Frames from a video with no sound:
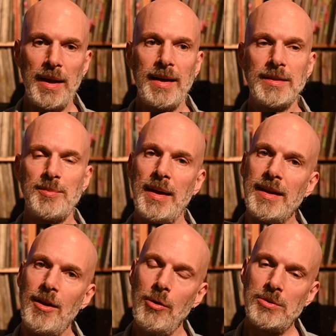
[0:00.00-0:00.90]
playing as
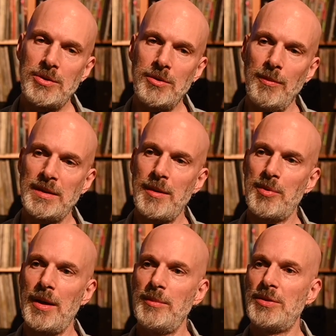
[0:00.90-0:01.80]
many notes, but
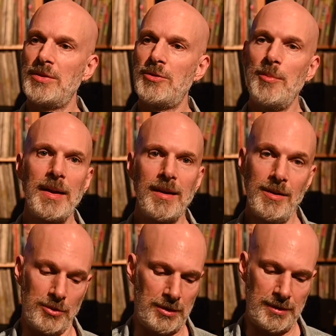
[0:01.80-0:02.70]
sometimes there's too many
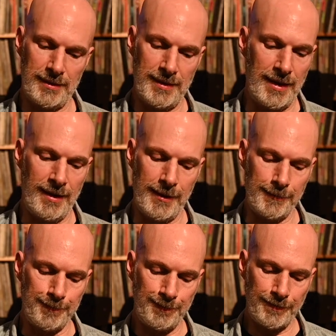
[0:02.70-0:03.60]
notes.
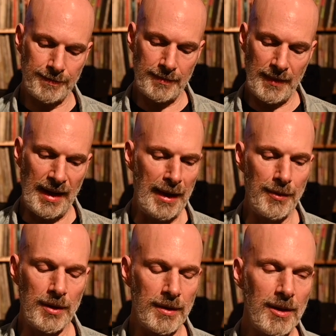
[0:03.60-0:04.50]
Um,
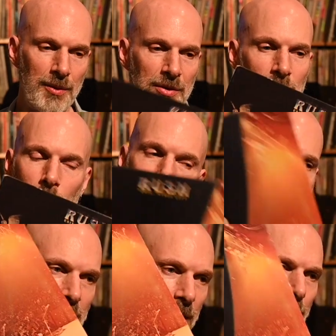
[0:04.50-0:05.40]
and the you know the
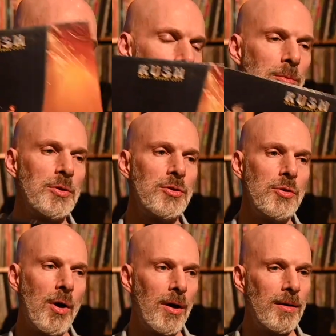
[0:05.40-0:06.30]
solos that Peart would
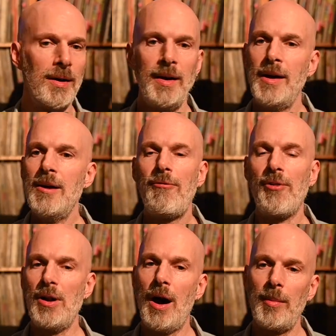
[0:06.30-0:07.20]
do are
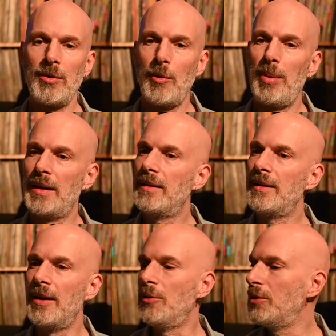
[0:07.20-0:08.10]
phenomenal, but
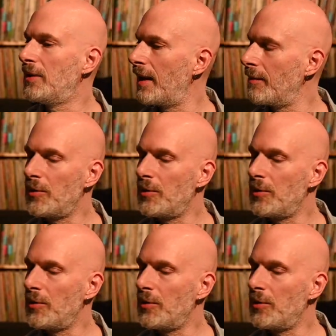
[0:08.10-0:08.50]
you know you got